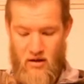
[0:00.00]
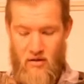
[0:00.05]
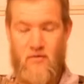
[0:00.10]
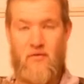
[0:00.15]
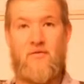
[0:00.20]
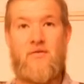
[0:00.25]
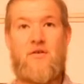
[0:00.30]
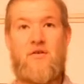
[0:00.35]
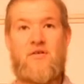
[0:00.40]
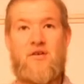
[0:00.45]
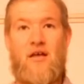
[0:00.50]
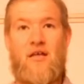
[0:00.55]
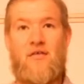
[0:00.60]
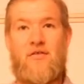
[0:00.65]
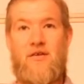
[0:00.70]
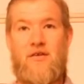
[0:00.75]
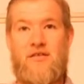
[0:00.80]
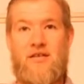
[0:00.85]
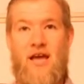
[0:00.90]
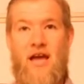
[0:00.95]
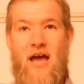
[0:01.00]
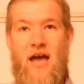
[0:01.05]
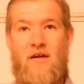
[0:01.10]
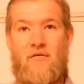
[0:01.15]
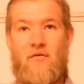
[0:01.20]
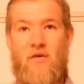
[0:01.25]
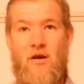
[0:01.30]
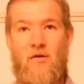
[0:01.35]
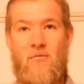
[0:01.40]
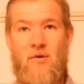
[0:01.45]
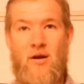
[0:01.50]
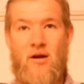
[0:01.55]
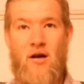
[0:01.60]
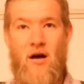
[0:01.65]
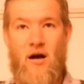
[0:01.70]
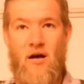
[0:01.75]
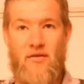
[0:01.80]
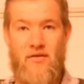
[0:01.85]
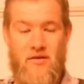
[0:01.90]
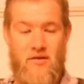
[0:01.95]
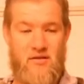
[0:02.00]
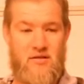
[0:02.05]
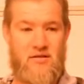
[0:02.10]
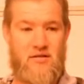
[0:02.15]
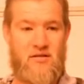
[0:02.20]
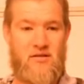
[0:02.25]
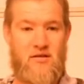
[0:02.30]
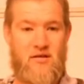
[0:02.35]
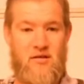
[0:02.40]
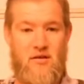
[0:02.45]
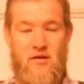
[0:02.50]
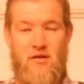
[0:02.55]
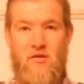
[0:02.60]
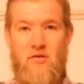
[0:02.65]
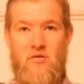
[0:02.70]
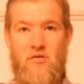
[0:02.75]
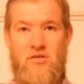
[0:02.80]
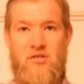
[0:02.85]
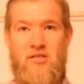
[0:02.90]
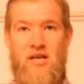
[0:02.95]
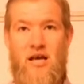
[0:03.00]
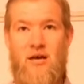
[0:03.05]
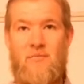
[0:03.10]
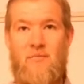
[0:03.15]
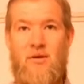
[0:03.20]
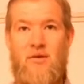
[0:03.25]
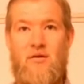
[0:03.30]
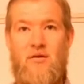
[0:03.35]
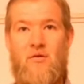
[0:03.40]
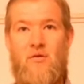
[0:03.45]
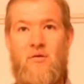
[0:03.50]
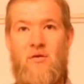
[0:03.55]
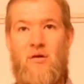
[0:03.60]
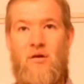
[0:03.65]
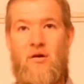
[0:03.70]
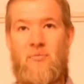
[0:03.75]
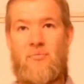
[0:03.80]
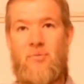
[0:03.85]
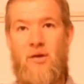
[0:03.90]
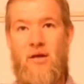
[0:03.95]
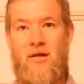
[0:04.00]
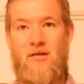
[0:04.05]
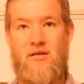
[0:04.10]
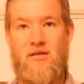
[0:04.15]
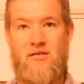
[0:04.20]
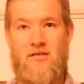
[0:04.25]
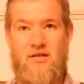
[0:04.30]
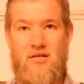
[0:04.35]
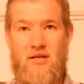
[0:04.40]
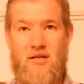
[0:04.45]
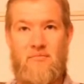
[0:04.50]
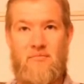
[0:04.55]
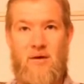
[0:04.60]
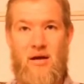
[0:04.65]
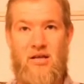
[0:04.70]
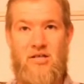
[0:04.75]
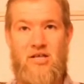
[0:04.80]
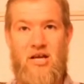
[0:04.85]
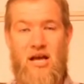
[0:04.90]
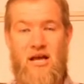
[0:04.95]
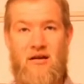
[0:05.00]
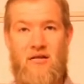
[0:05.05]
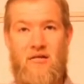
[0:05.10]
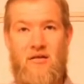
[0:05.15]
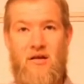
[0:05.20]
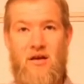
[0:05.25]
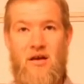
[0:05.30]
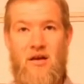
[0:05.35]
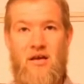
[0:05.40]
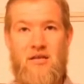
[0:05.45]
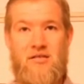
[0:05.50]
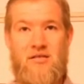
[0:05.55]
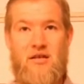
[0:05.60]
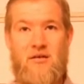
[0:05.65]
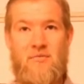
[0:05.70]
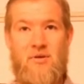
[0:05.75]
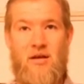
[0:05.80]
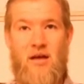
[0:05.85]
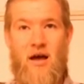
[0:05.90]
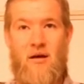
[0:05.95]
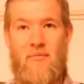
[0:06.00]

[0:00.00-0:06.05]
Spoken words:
reviews on the things I have. What I'm going to call this new segment or playlist in my channel is going to be,